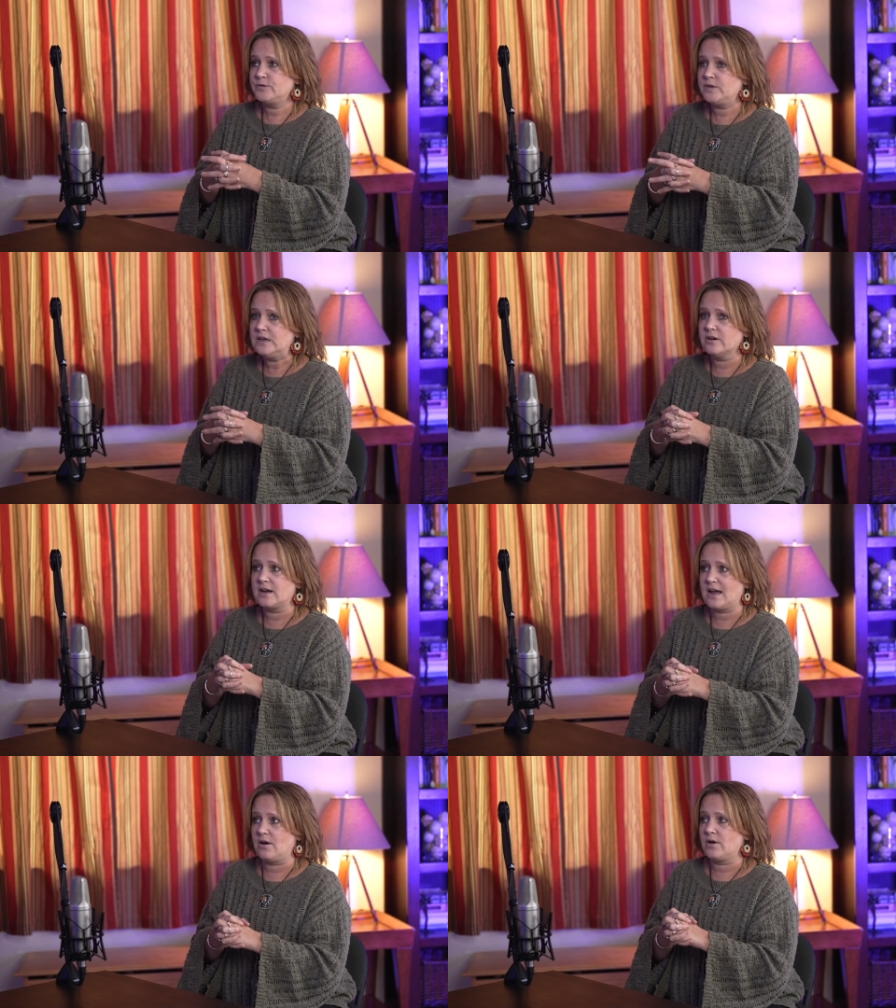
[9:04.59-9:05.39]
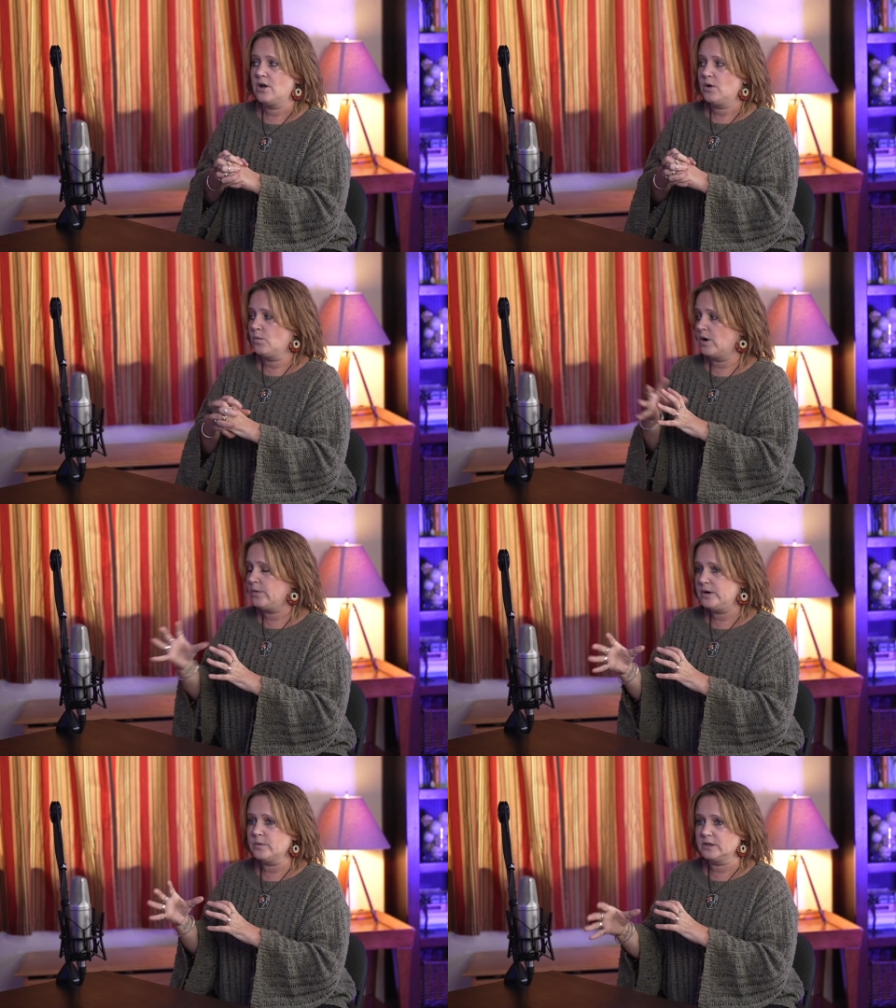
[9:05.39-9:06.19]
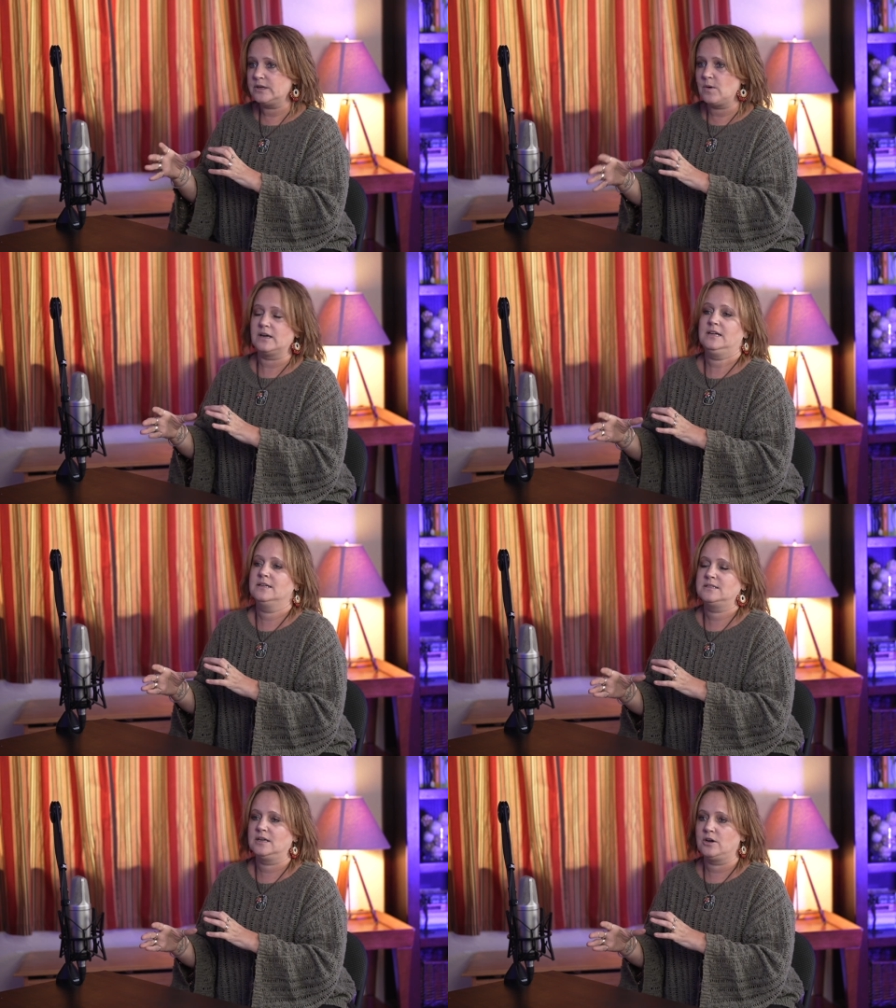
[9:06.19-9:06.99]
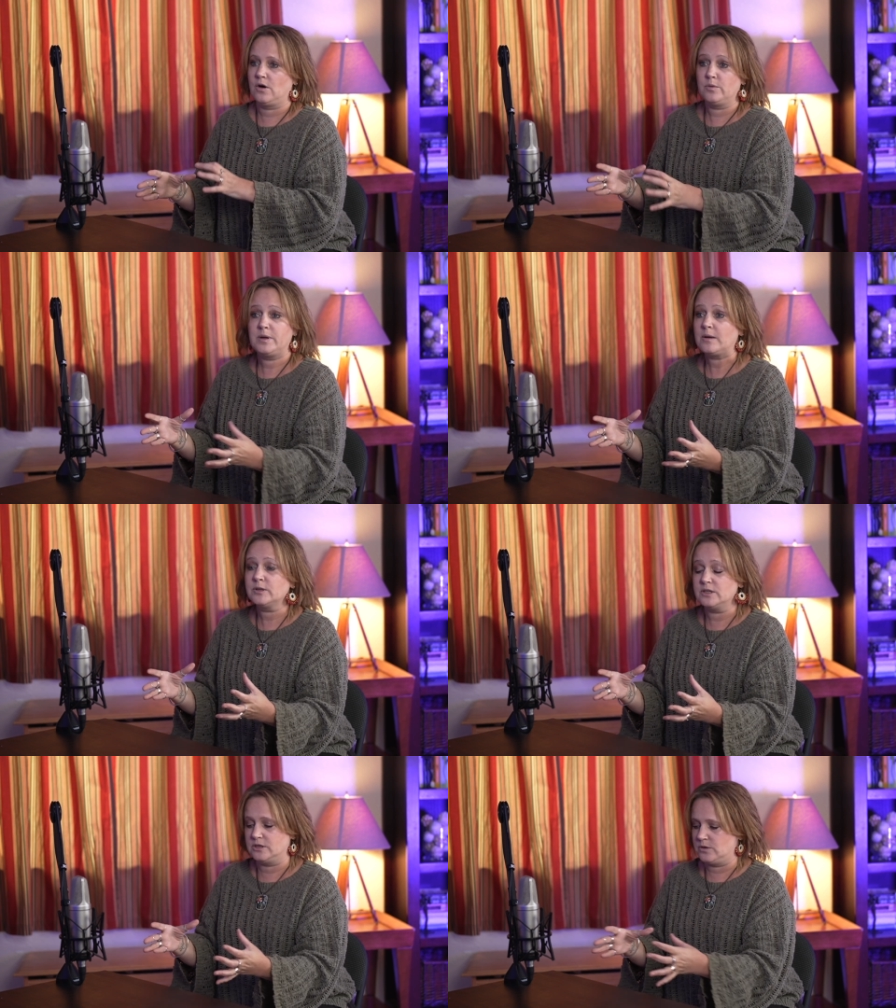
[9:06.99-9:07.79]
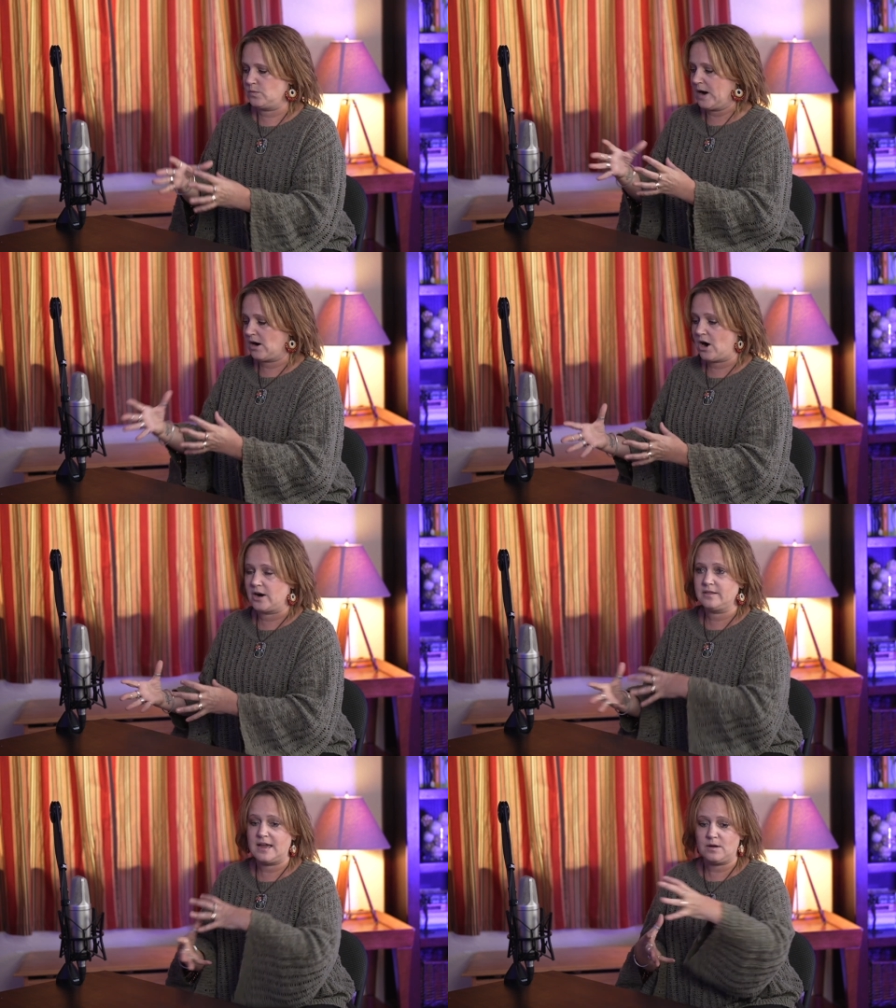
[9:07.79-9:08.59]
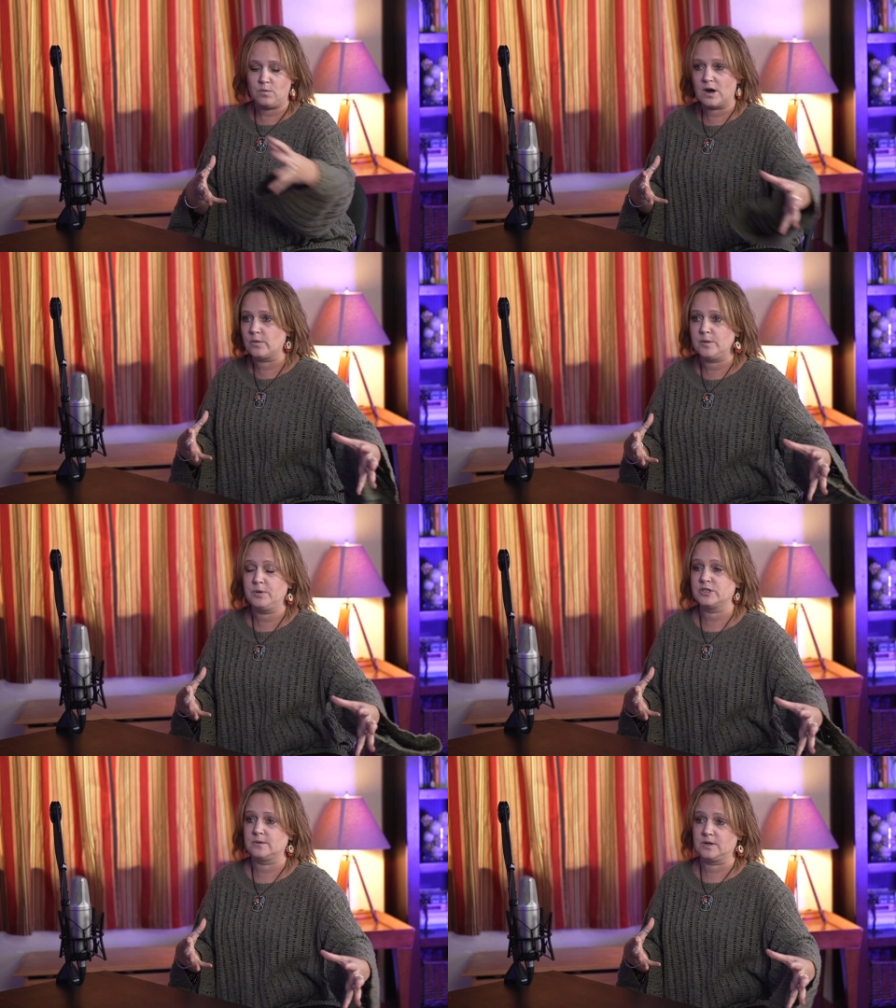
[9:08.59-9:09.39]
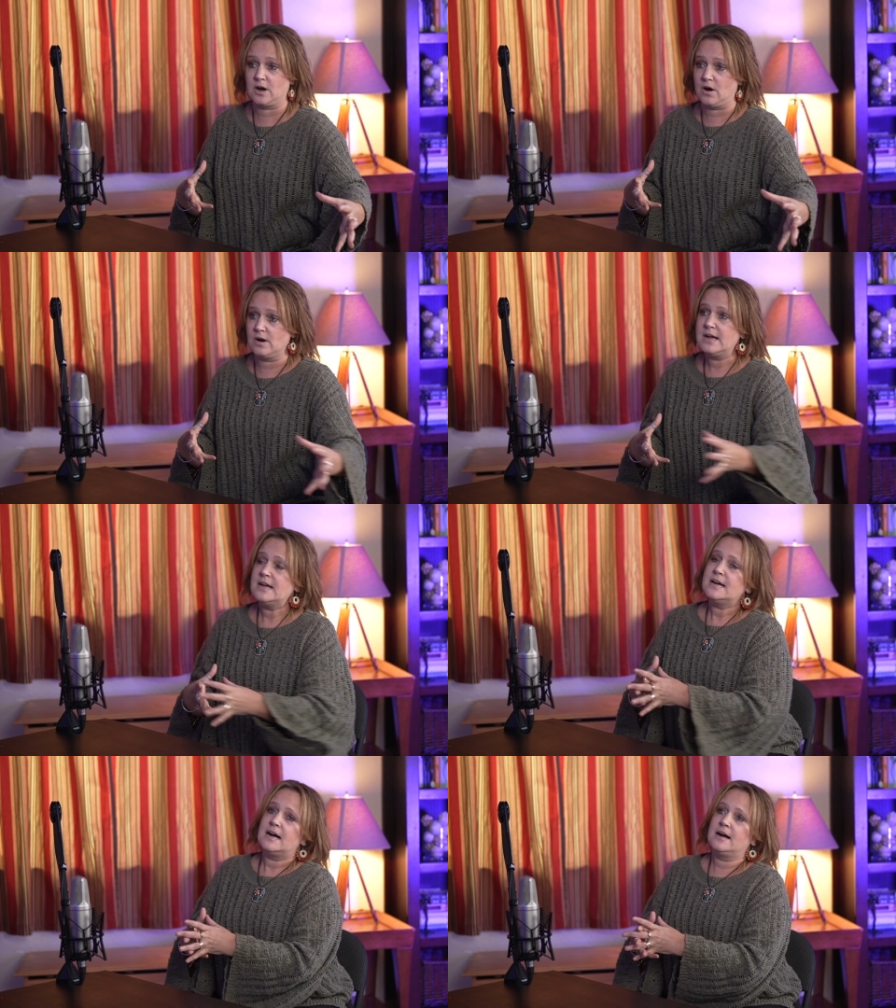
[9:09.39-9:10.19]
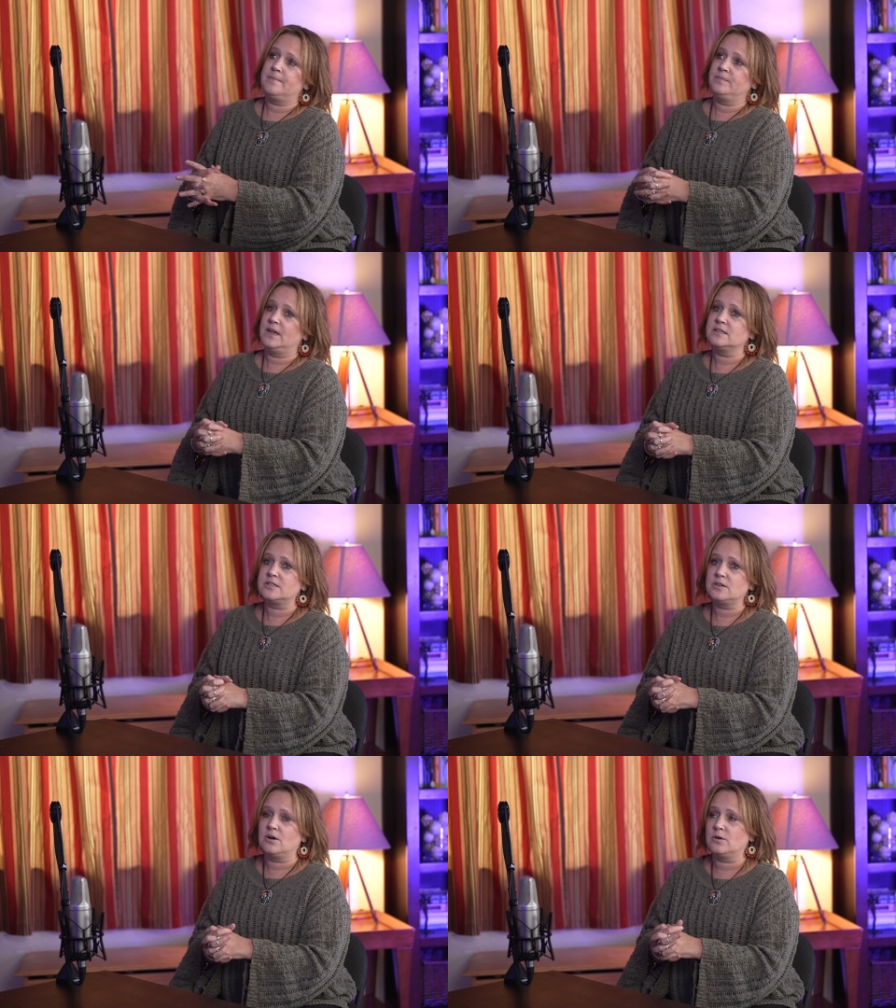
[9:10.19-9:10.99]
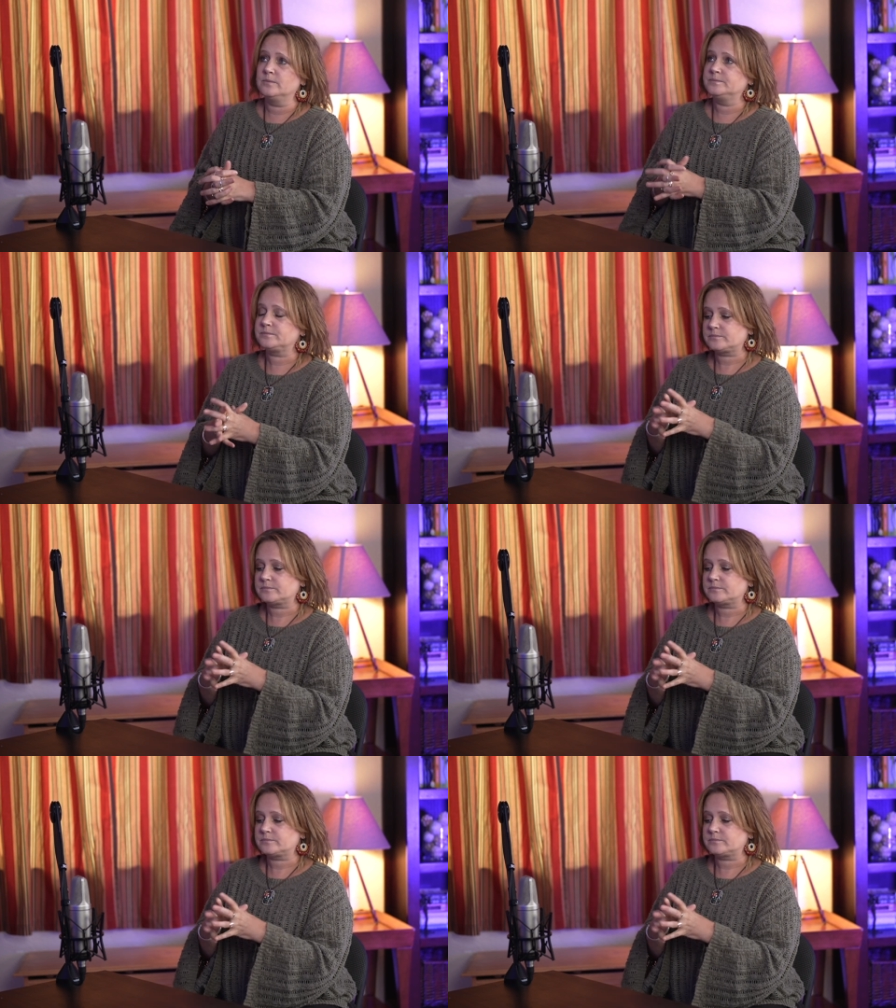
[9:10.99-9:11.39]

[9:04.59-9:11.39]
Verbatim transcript: of figuring out what do we really want kids to know and be able to do where mm-hmm. are they and where do we push them to go um, and so